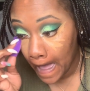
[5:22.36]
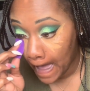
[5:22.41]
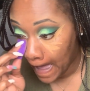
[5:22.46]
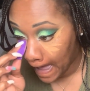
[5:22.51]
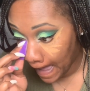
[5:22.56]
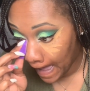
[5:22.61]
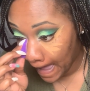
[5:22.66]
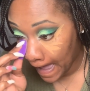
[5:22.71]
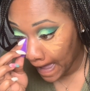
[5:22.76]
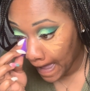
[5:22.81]

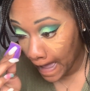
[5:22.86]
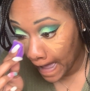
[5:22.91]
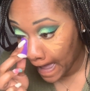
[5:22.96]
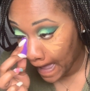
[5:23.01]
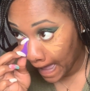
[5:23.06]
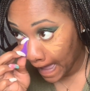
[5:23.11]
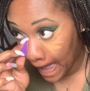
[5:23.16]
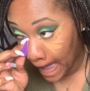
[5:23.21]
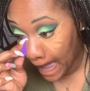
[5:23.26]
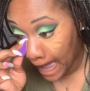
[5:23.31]
This is kind
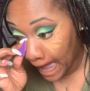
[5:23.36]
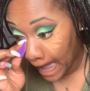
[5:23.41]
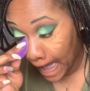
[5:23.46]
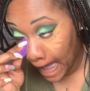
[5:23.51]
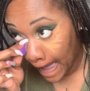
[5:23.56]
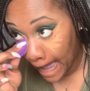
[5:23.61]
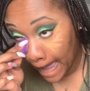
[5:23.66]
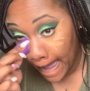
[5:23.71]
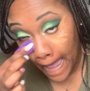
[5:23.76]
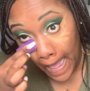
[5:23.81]
of a glam
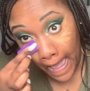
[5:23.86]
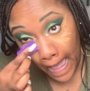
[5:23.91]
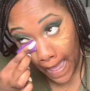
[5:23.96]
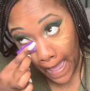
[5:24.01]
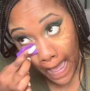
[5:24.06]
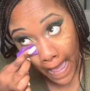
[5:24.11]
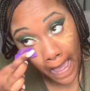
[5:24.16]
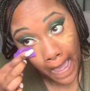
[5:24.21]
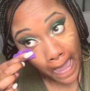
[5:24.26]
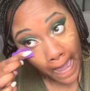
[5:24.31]
look, so I
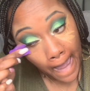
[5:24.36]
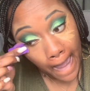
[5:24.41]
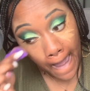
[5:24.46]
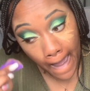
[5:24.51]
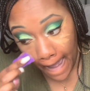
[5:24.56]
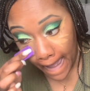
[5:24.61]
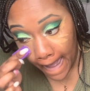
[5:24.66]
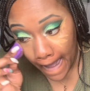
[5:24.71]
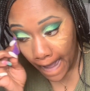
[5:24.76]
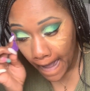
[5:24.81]
wanted it to
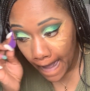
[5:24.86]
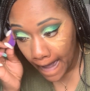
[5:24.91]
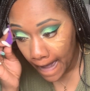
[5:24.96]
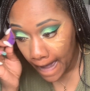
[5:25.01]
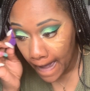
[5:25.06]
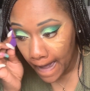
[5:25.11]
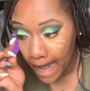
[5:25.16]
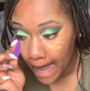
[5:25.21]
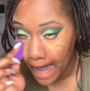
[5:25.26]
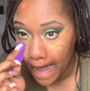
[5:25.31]
be
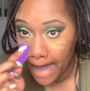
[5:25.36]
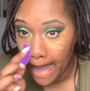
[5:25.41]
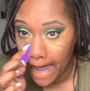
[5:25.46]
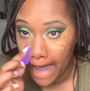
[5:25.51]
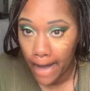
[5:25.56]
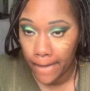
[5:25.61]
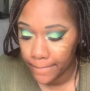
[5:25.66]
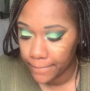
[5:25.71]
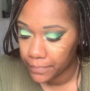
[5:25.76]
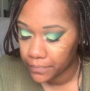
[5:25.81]
like,
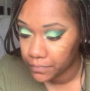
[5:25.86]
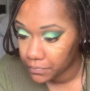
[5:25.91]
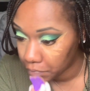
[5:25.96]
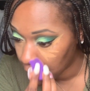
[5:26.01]
you